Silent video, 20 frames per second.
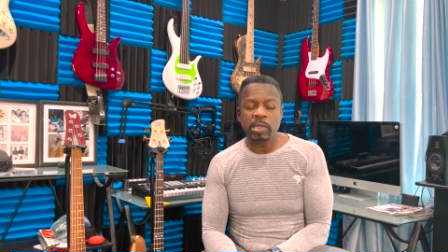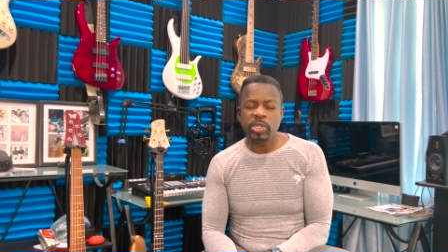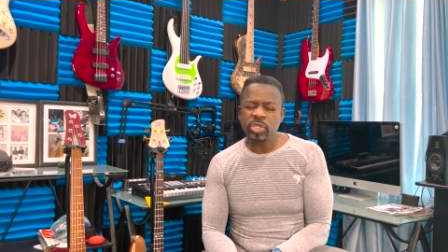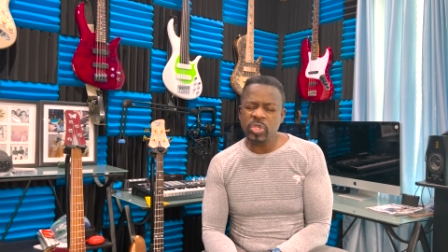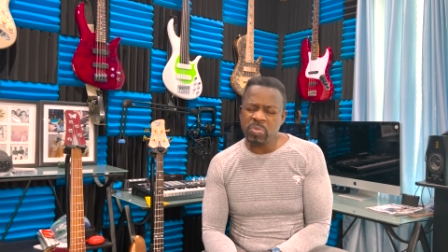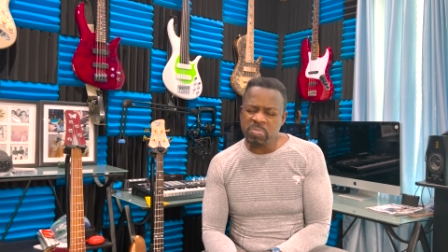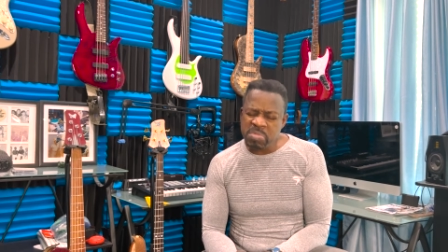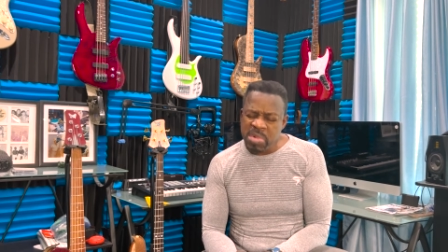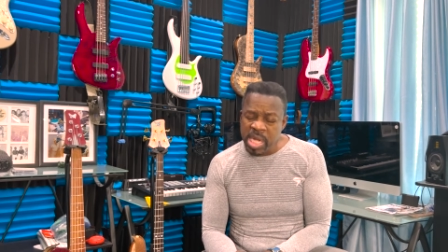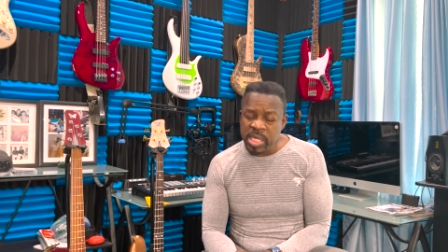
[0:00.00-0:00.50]

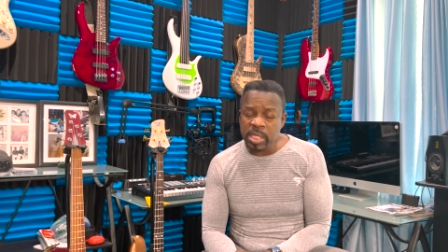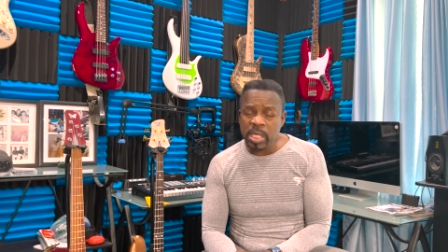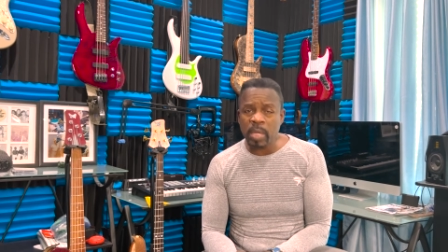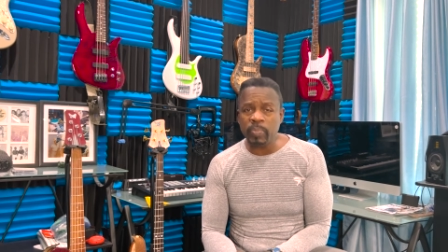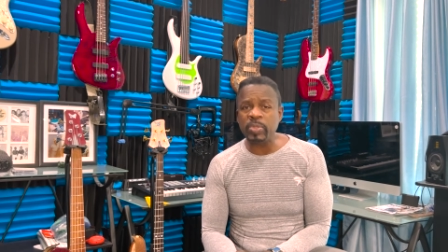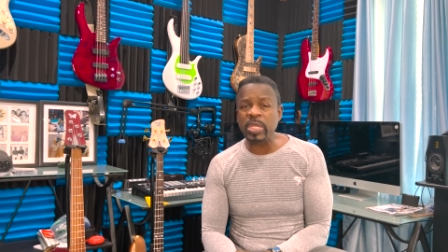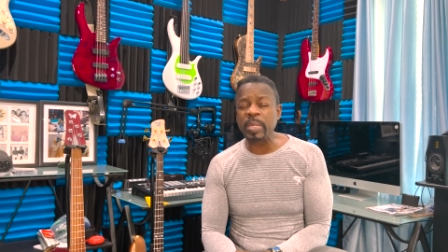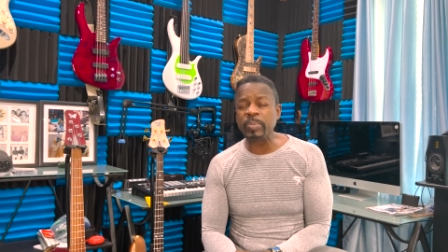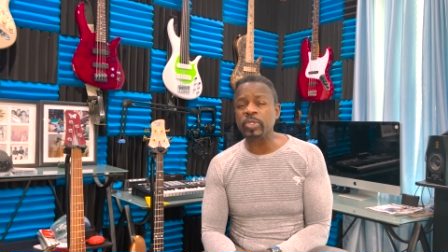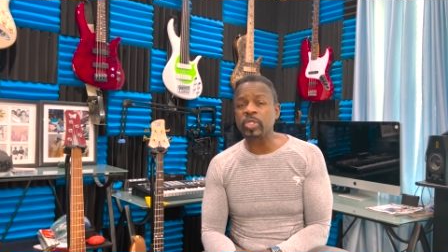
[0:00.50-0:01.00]
You might not
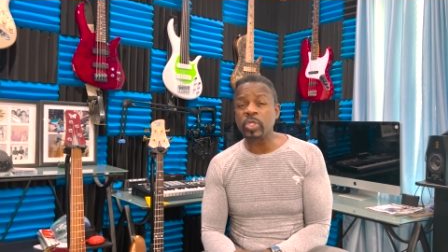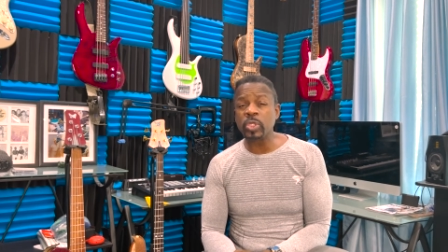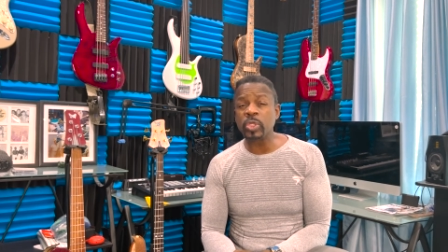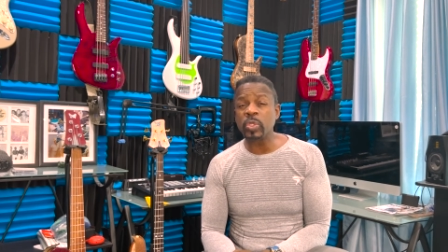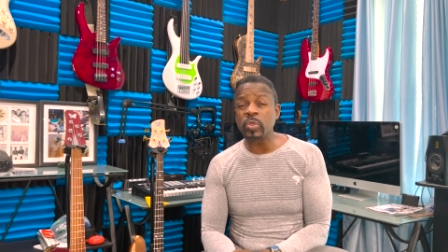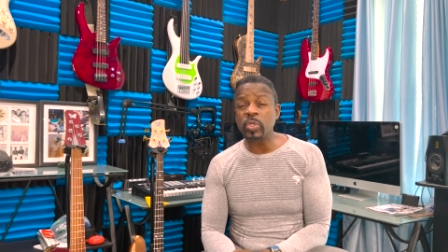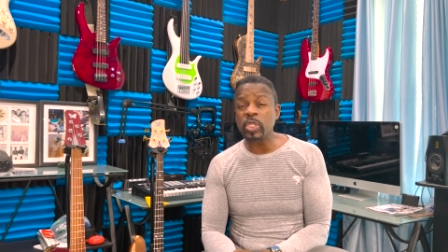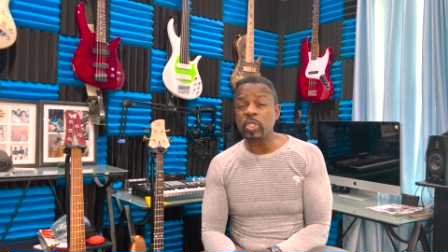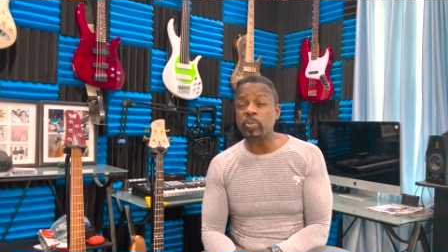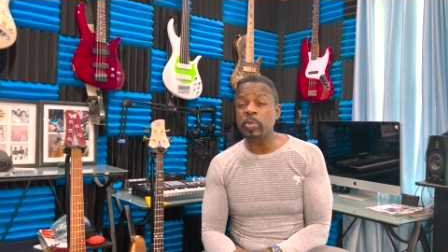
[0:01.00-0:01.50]
be able to
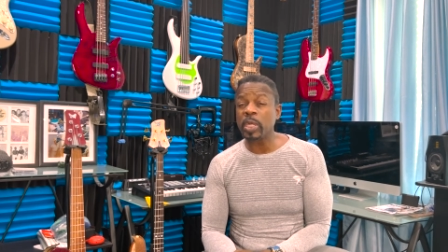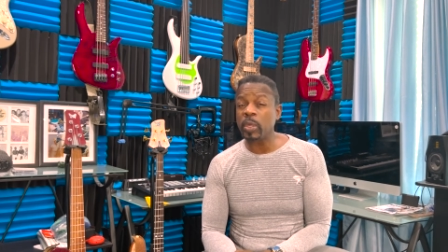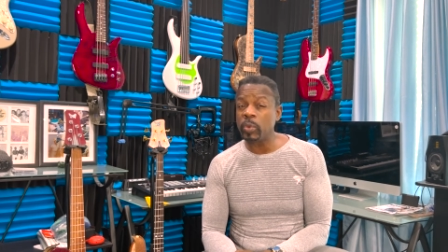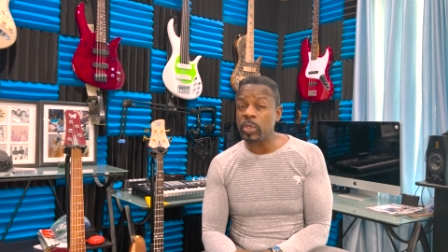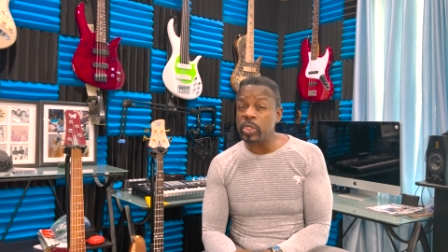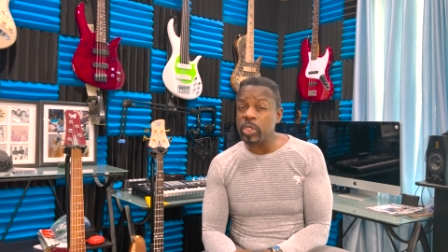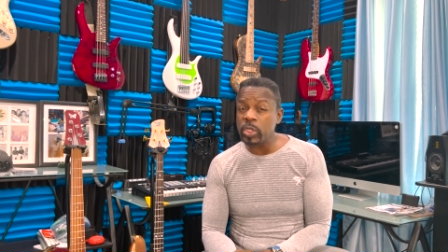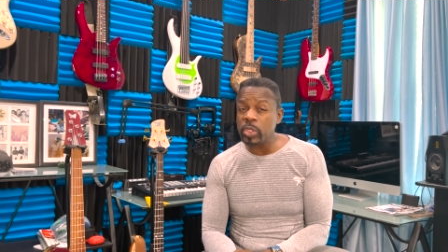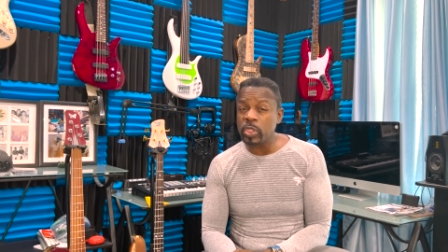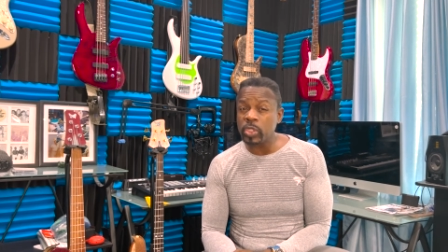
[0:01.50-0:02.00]
do this, but I
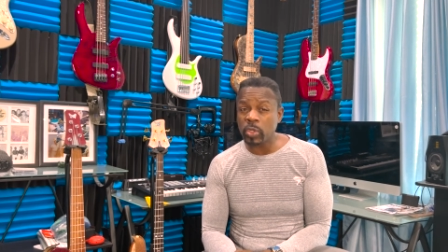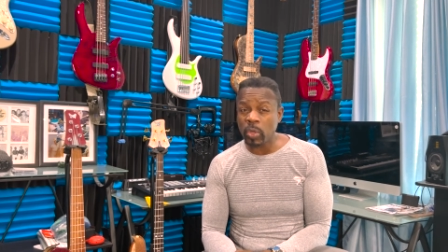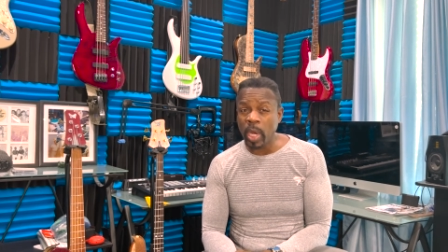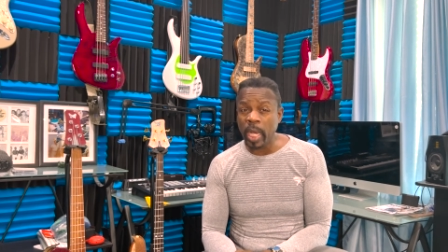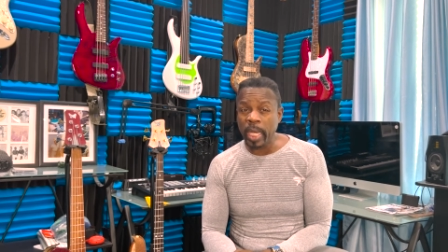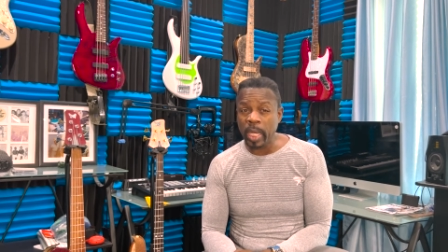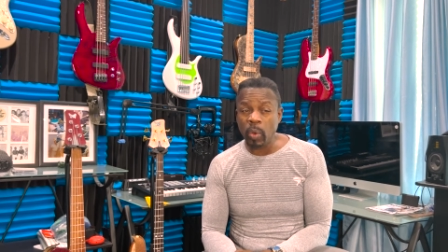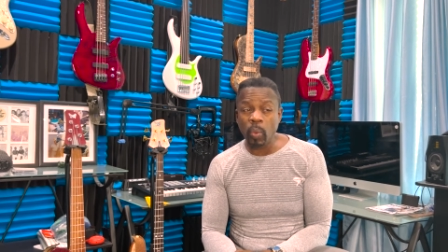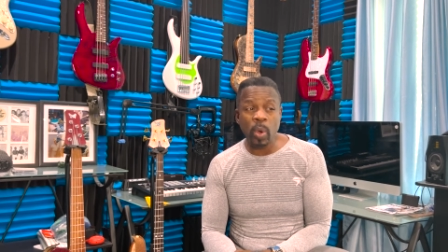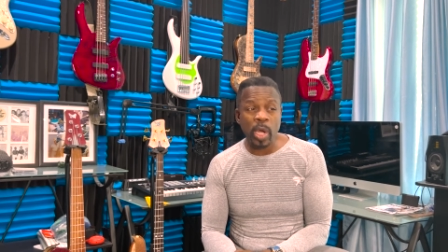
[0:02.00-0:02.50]
want you to try
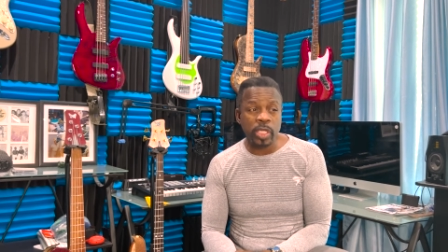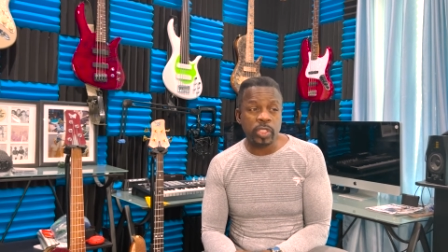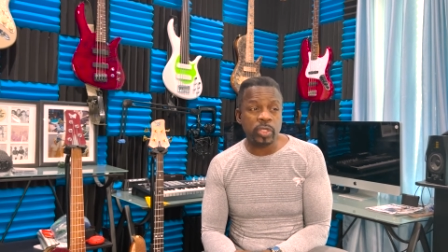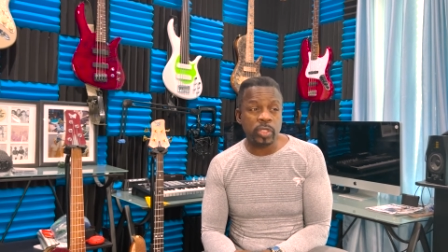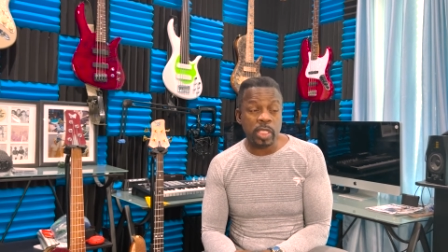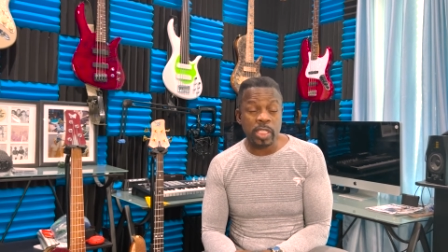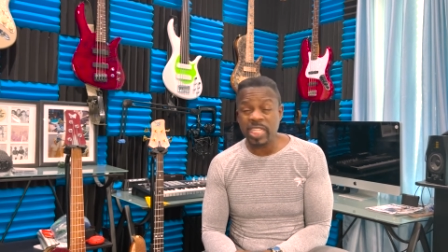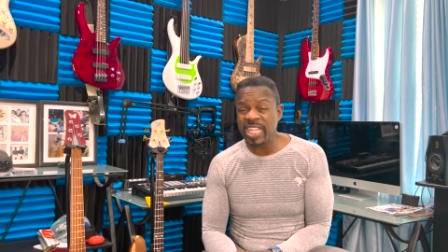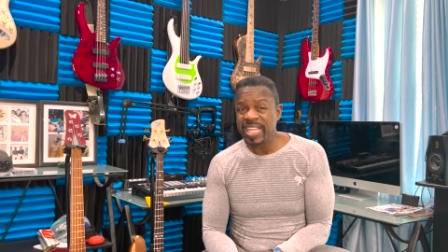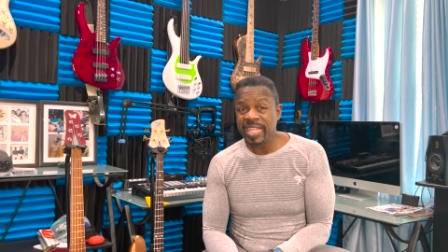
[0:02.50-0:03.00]
it. Watch
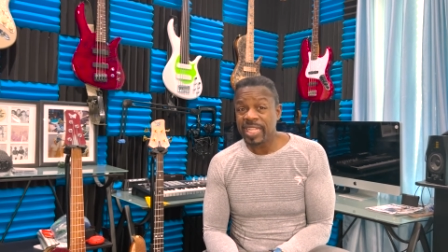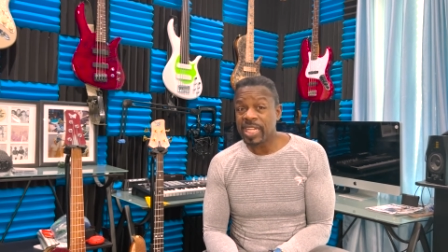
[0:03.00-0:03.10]
this.